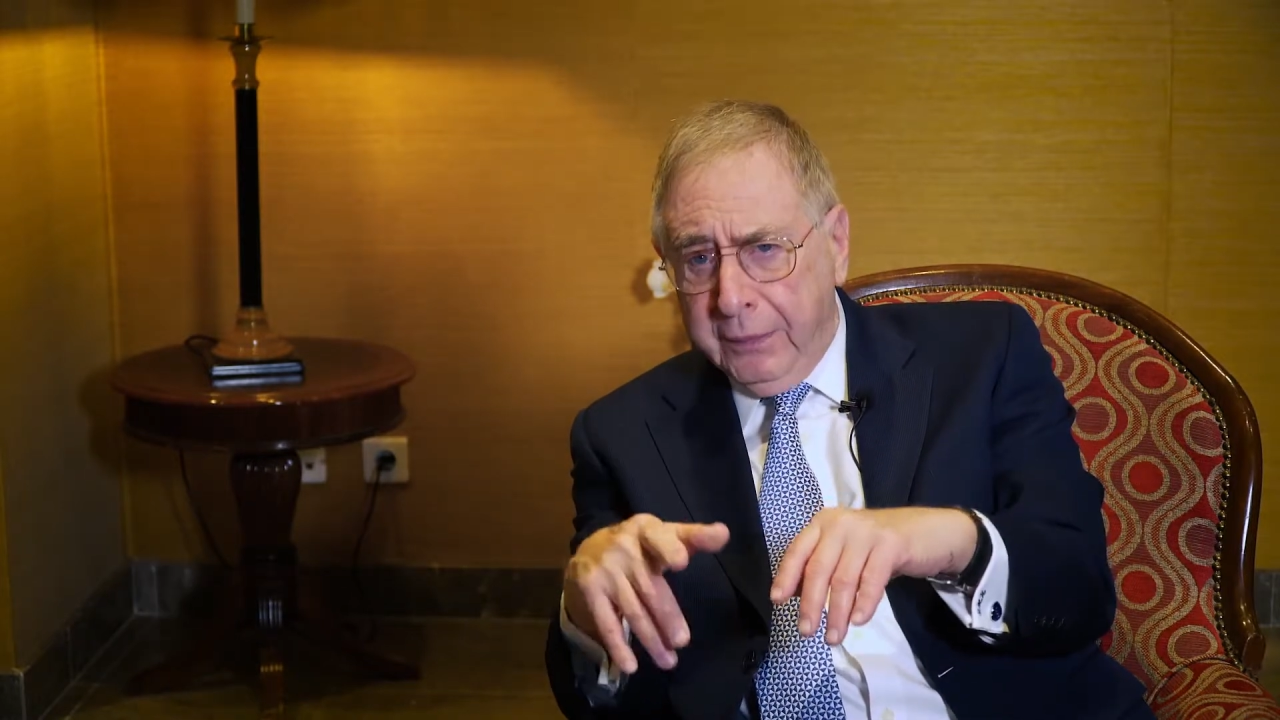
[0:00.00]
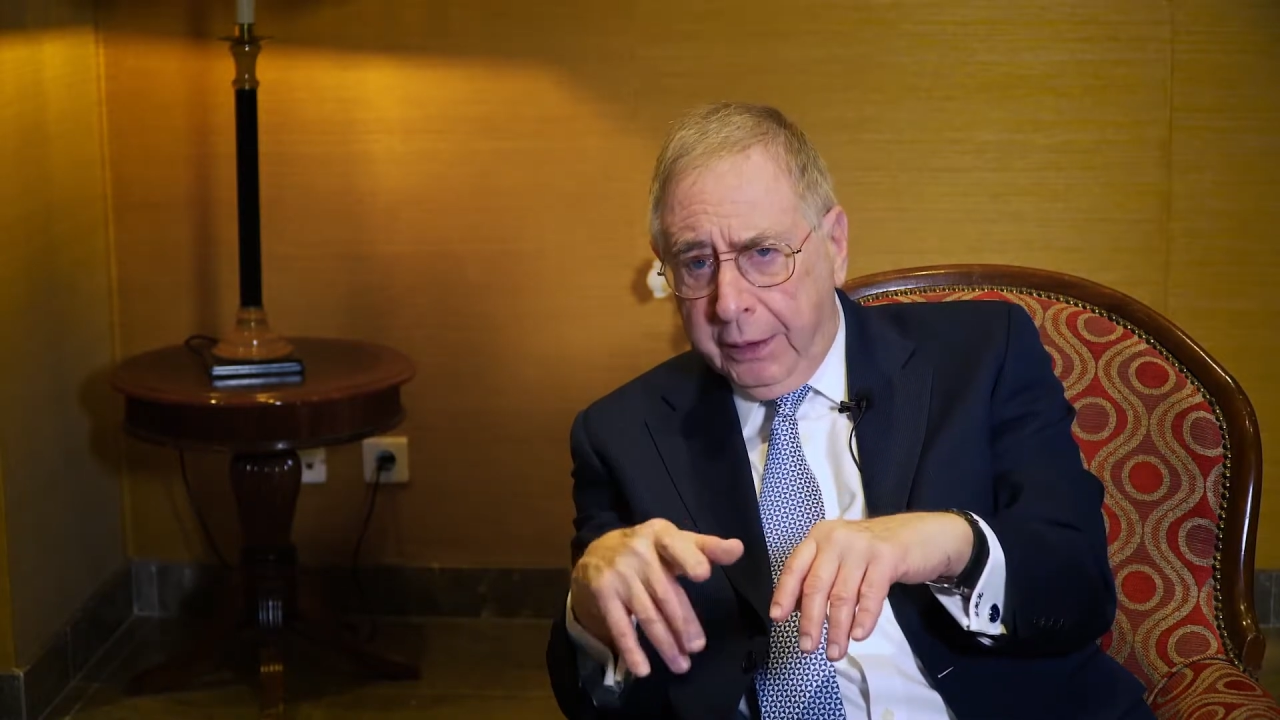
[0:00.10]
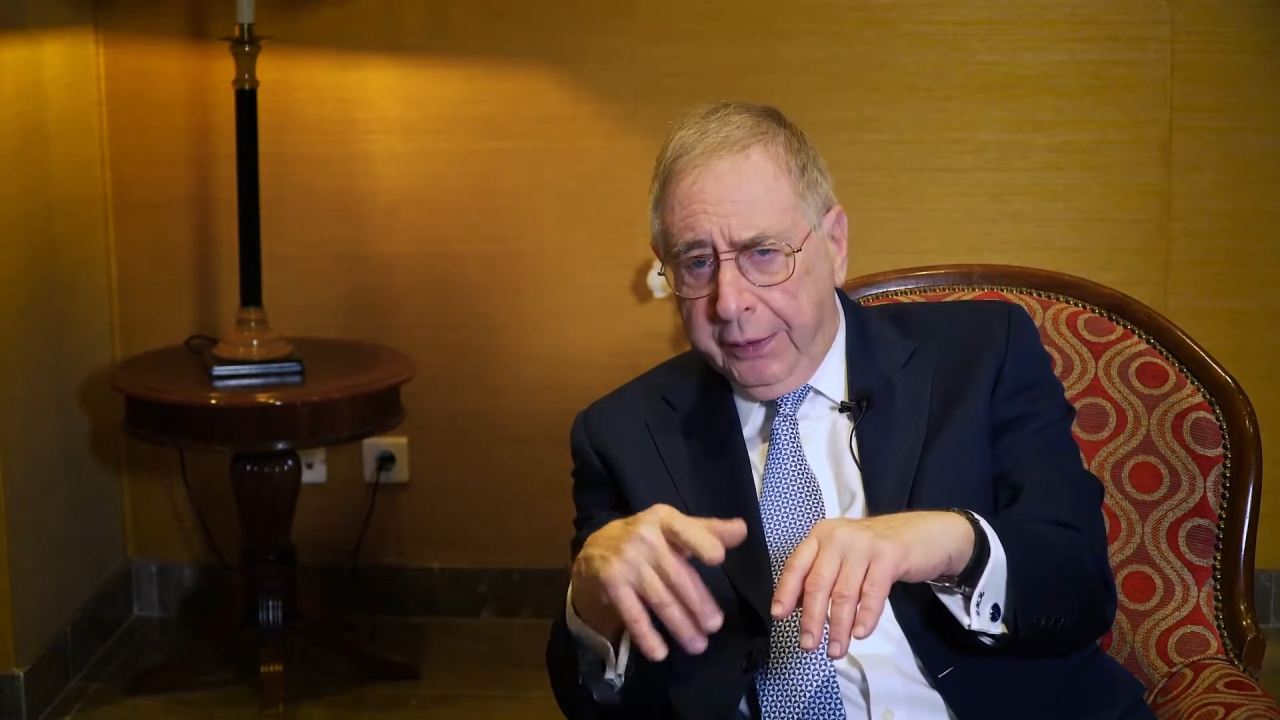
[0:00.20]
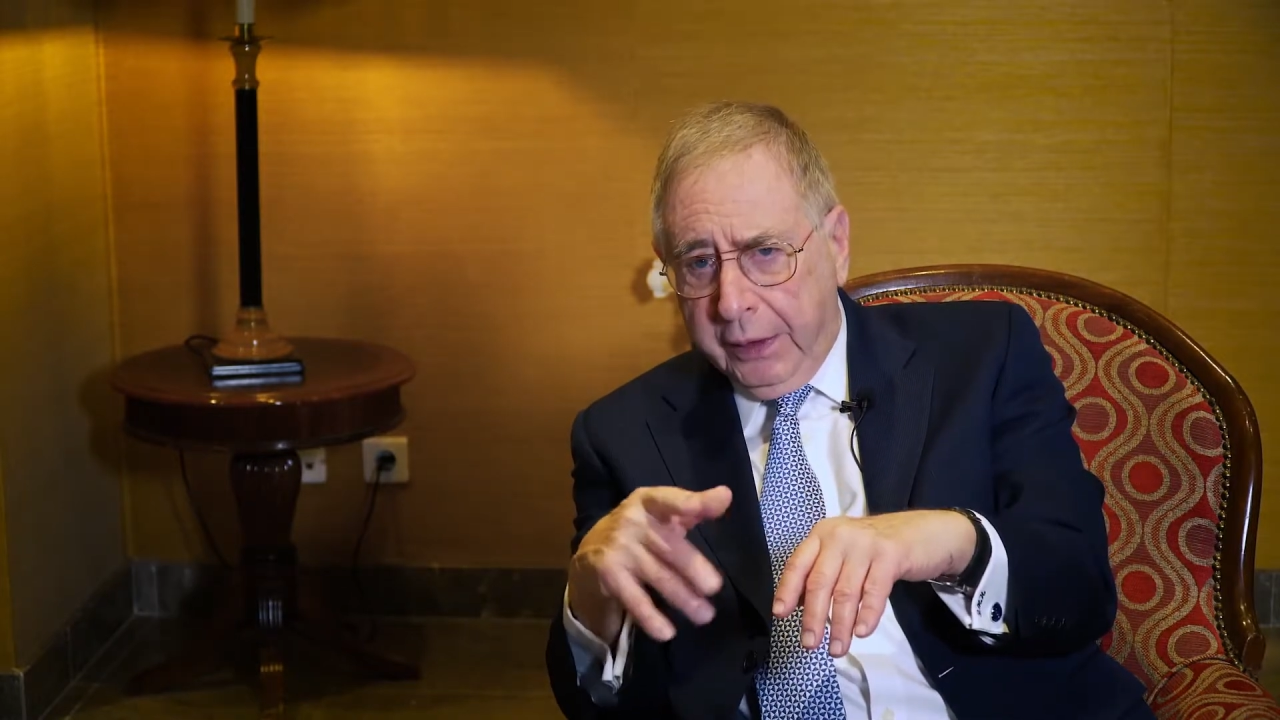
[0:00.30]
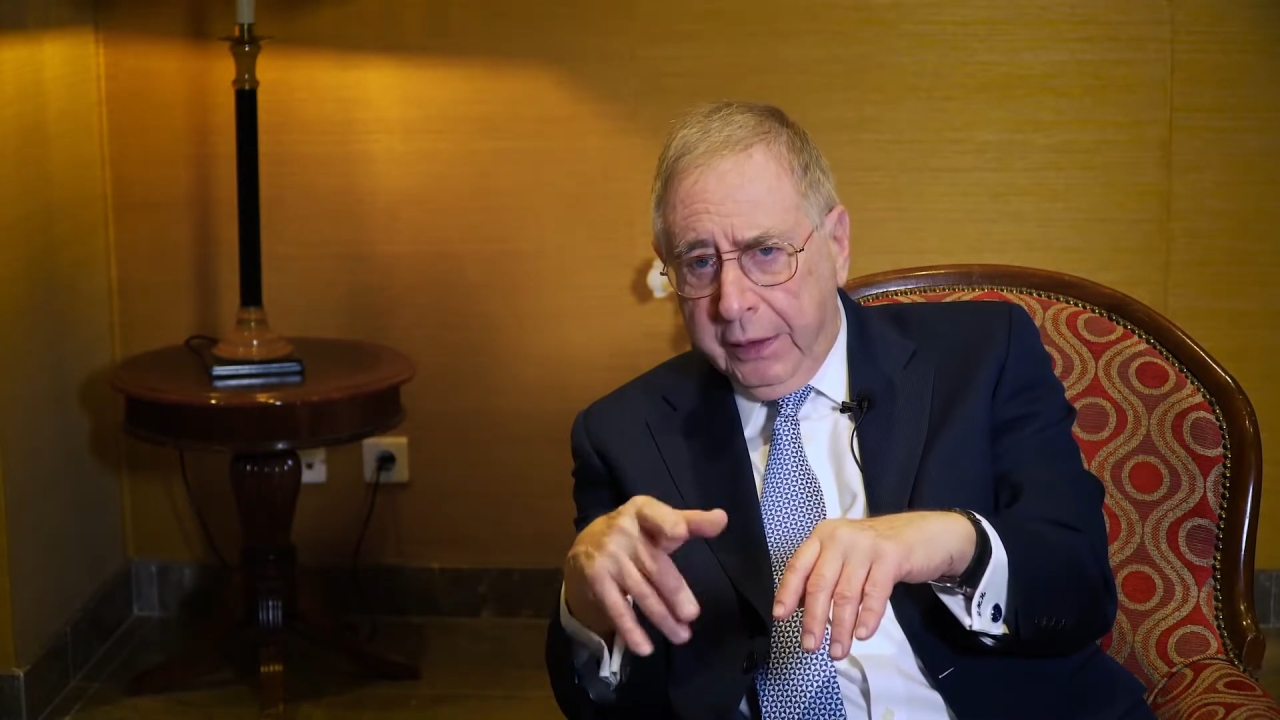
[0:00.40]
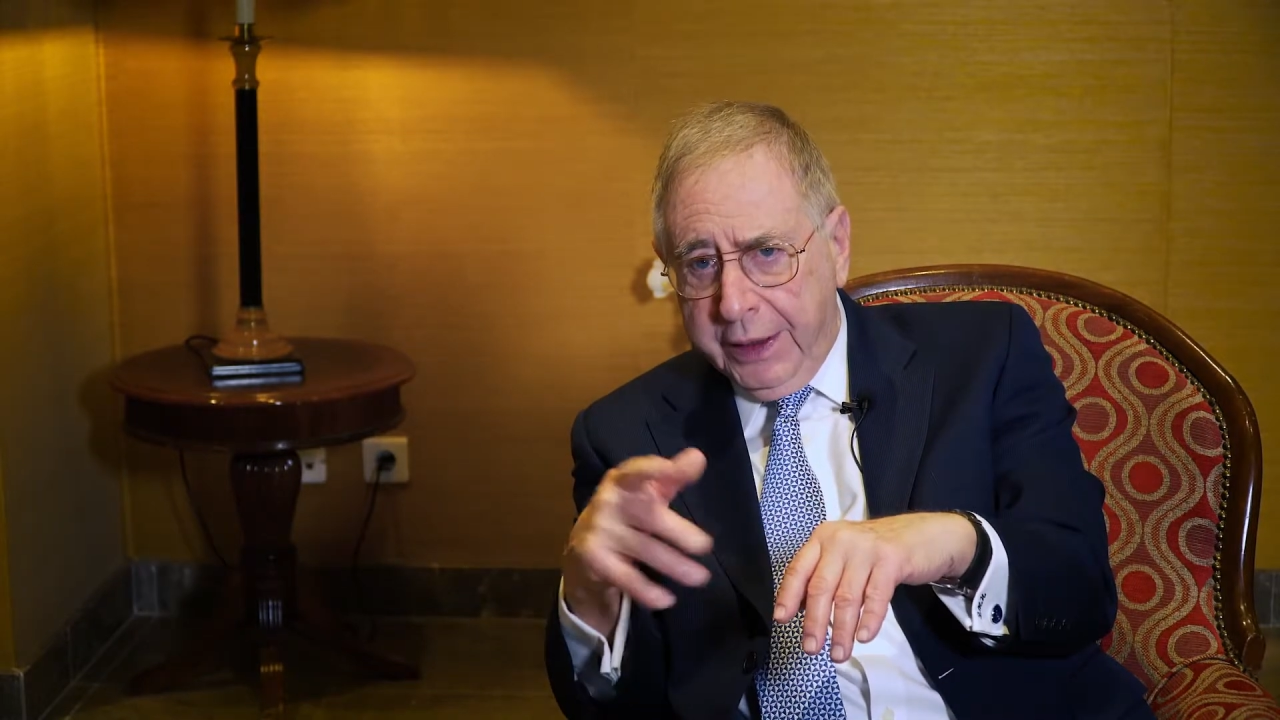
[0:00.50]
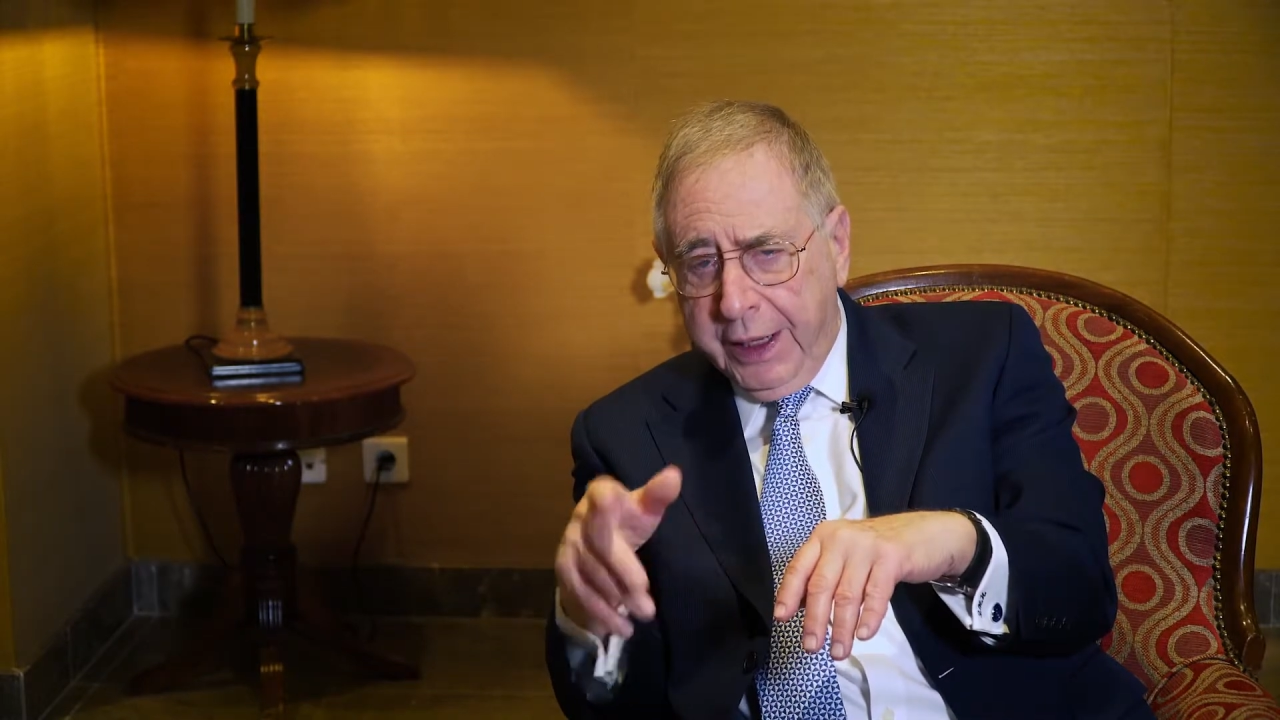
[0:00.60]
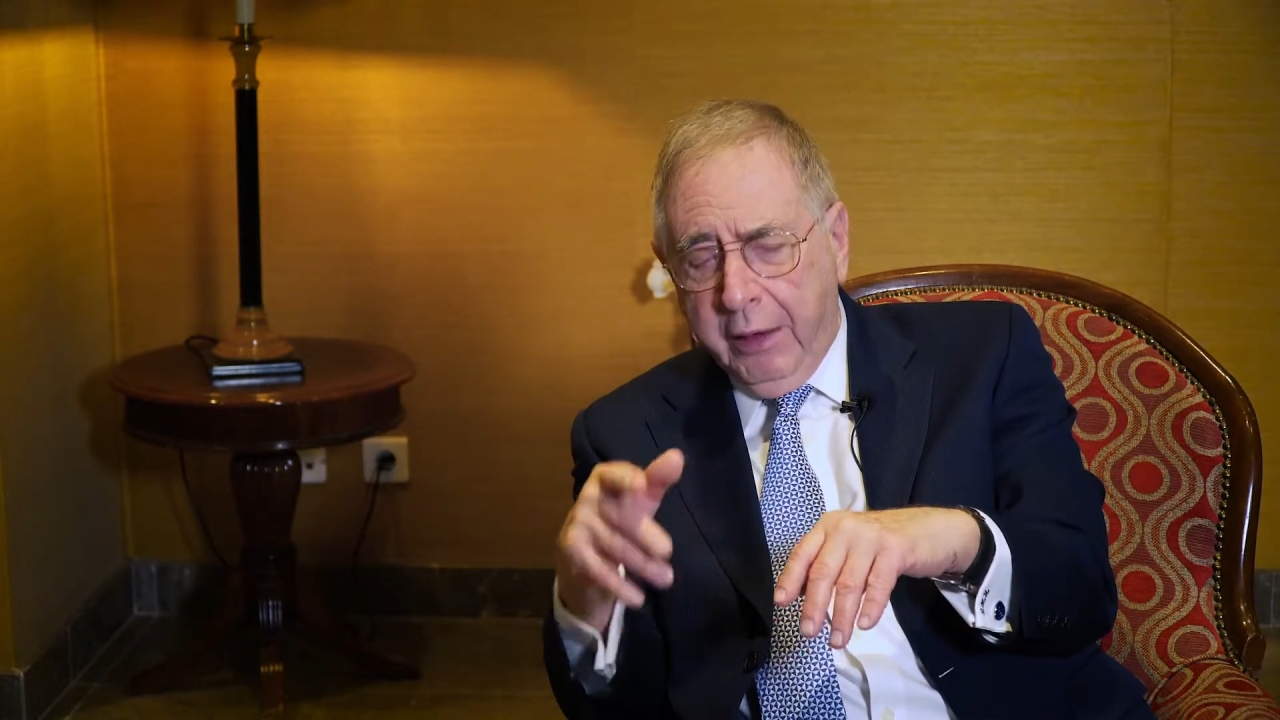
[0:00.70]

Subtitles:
under the Clean